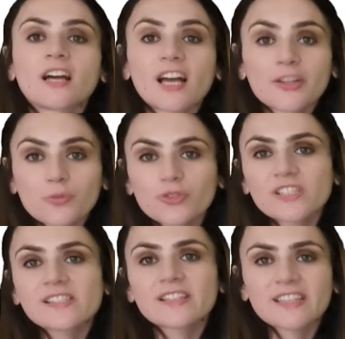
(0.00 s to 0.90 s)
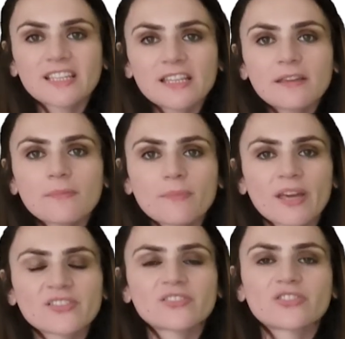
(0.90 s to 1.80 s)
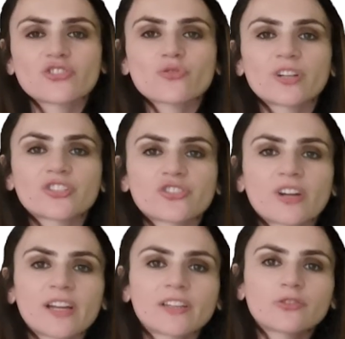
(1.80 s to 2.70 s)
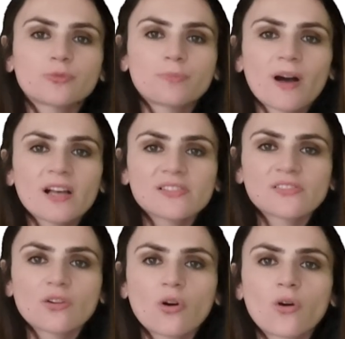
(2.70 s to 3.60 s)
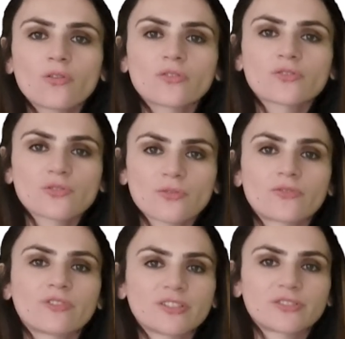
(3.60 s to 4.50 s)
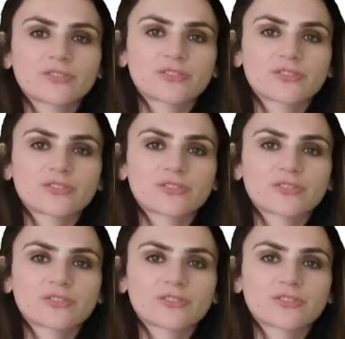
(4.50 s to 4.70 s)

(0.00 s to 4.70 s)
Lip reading: And what is the key message you are trying to pass on to the readers?